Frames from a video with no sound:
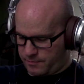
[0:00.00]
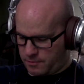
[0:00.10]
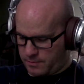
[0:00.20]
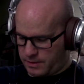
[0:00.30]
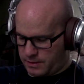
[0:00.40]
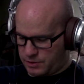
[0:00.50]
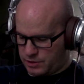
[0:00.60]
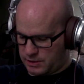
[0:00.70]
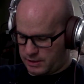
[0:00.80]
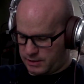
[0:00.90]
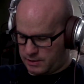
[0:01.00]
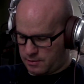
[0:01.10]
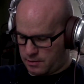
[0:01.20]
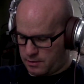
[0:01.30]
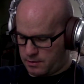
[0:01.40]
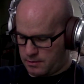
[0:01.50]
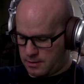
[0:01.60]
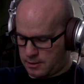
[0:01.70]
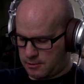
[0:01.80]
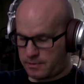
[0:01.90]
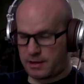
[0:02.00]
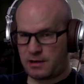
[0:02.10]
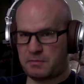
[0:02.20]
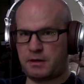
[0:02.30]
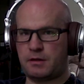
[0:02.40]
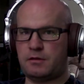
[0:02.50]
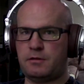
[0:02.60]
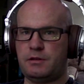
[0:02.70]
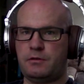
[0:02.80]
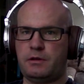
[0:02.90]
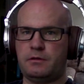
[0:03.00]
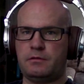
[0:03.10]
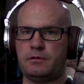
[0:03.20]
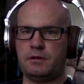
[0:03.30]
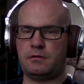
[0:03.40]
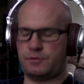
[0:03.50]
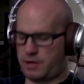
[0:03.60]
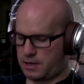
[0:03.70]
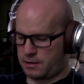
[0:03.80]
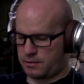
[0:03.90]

me just to get started. Again, I'm going to be doing, try to